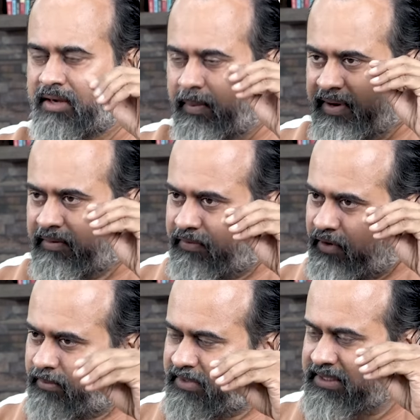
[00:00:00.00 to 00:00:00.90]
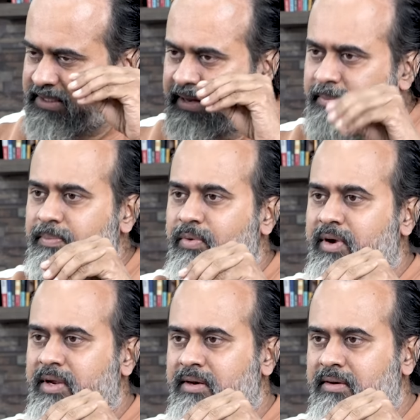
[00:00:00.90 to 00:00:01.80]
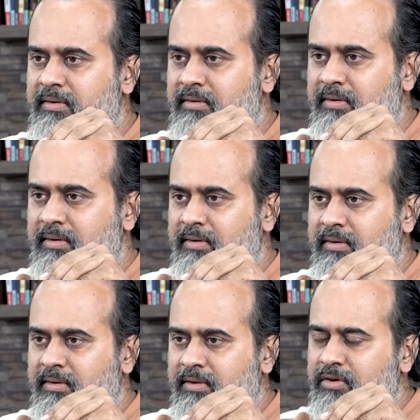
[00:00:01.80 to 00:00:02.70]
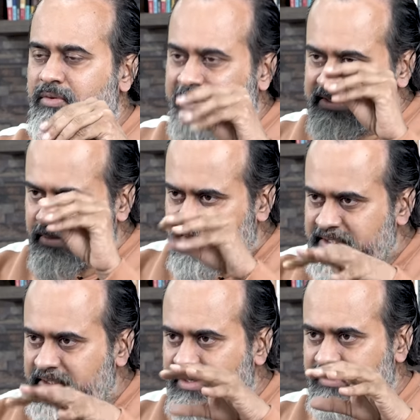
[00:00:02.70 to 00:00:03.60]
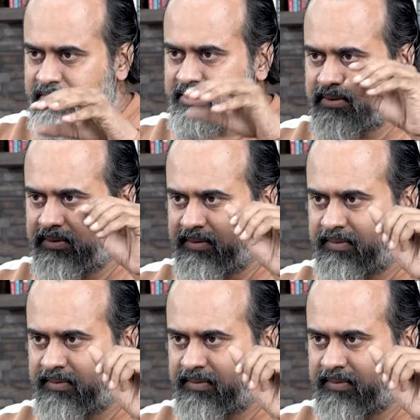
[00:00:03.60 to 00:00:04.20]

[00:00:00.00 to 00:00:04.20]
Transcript: coming from the same point your masturbation comes.